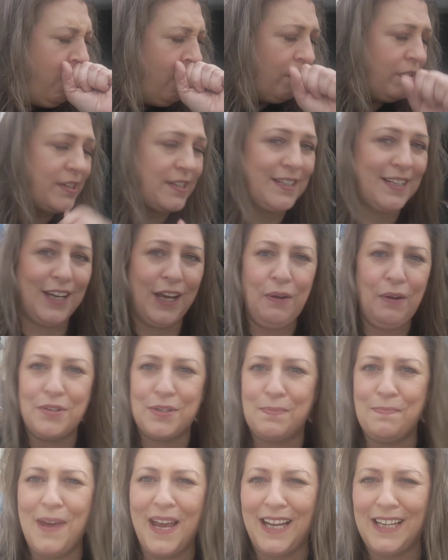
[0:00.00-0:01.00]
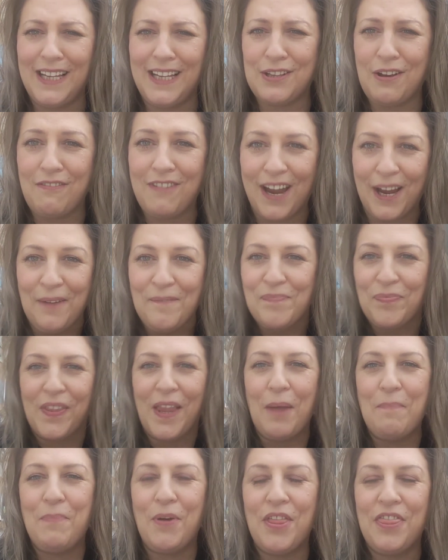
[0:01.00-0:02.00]
Excuse me, sorry,
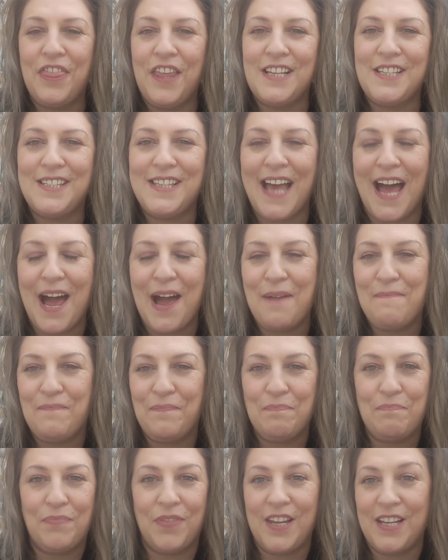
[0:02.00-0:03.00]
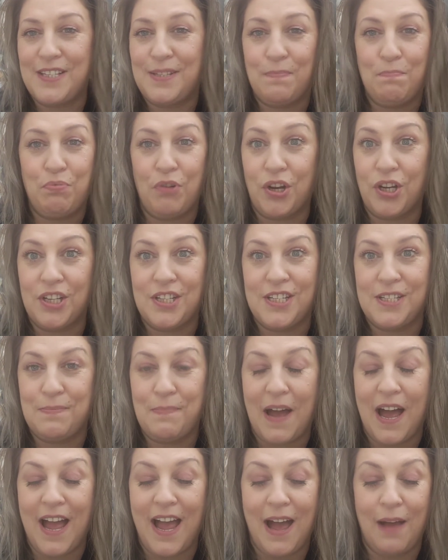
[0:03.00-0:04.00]
but this this product
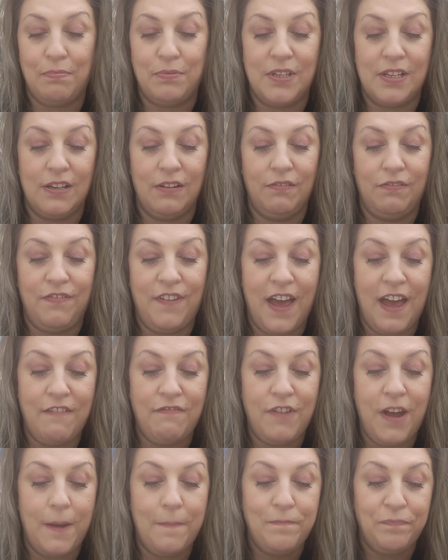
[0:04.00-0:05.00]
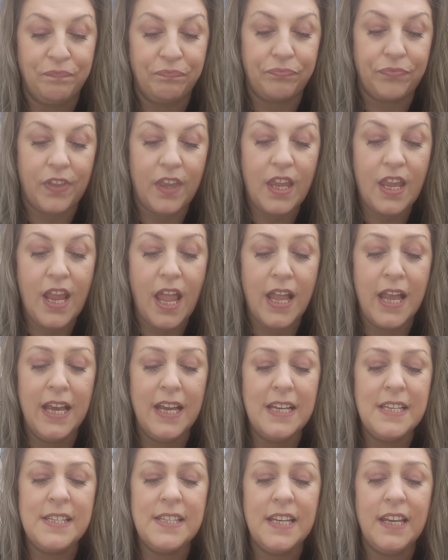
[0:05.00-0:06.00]
is my absolute favourite.
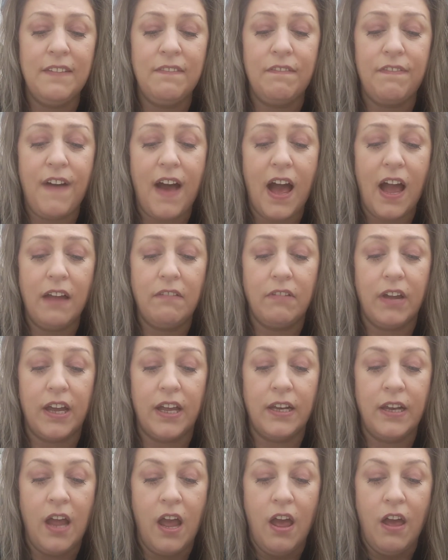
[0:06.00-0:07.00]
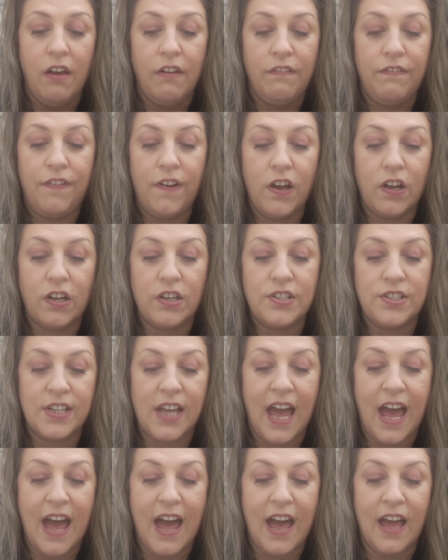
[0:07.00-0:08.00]
It is the Environ Focus
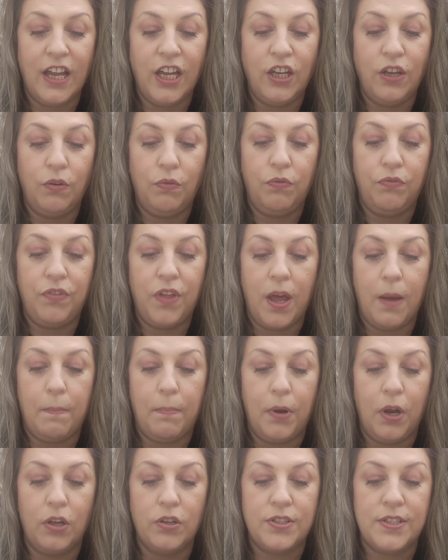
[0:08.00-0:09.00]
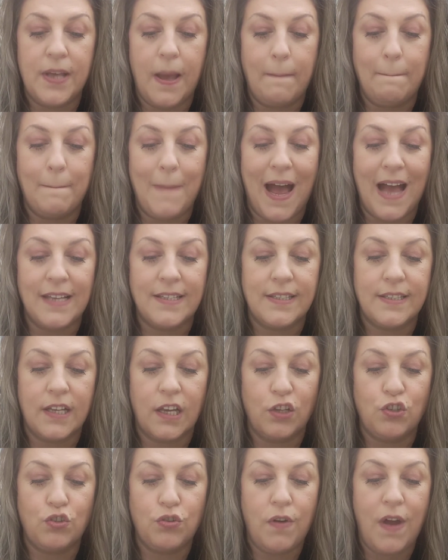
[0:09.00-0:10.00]
Care Youth Plus
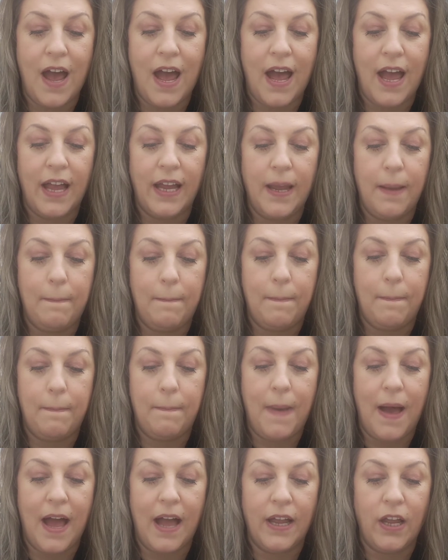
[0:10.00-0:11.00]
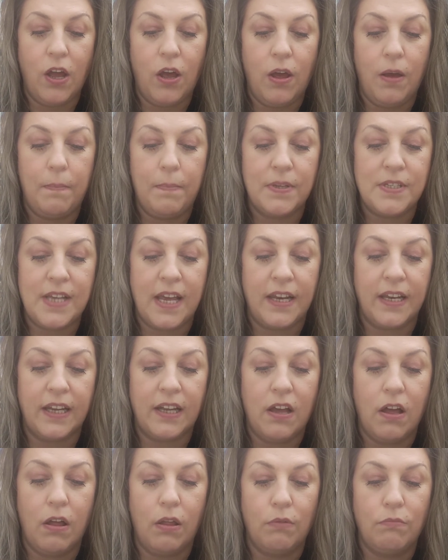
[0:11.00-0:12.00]
Mask Tri Bio
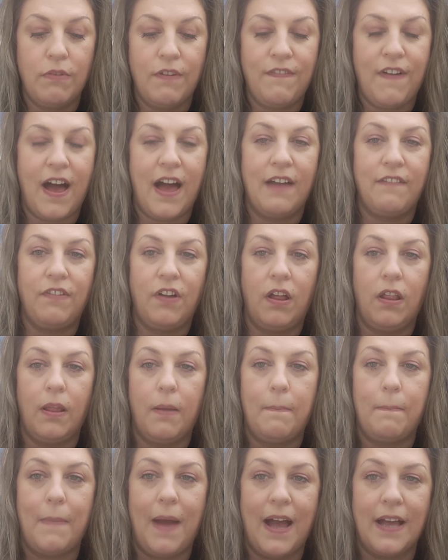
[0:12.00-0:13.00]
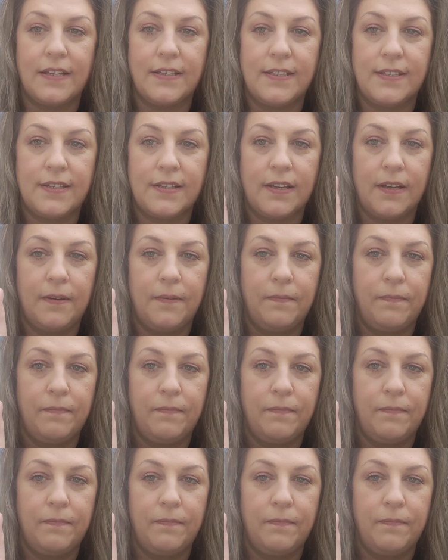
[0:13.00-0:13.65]
Botanical Revival Mask.